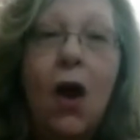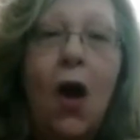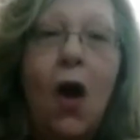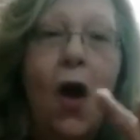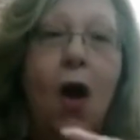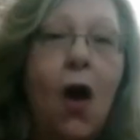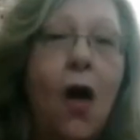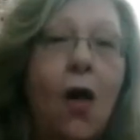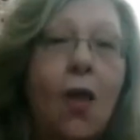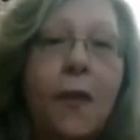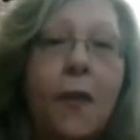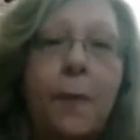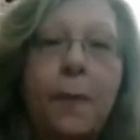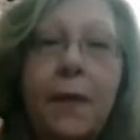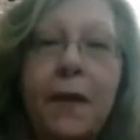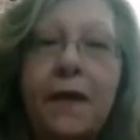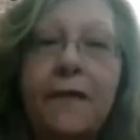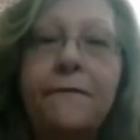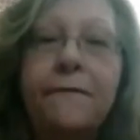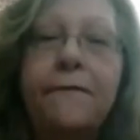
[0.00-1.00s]
all the
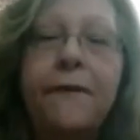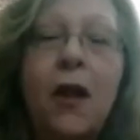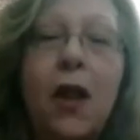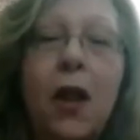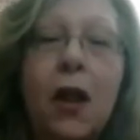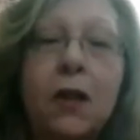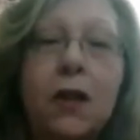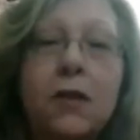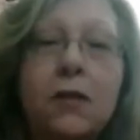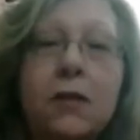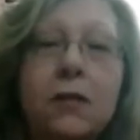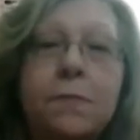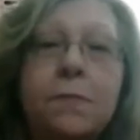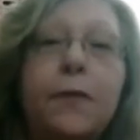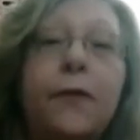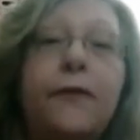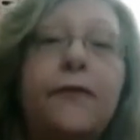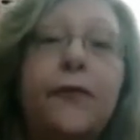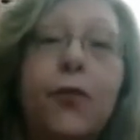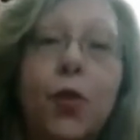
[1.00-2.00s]
pitfalls
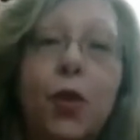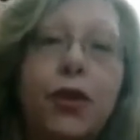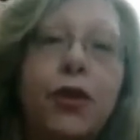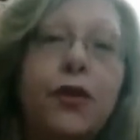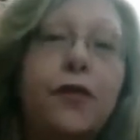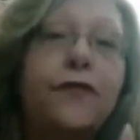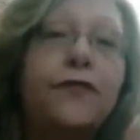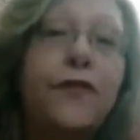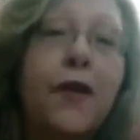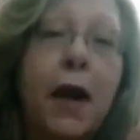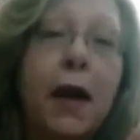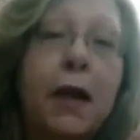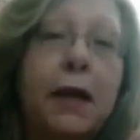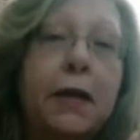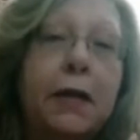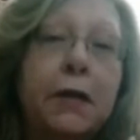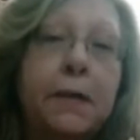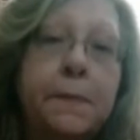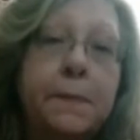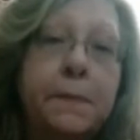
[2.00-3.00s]
before you
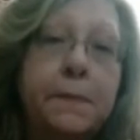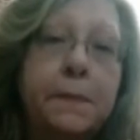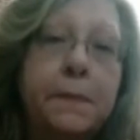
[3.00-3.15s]
find them?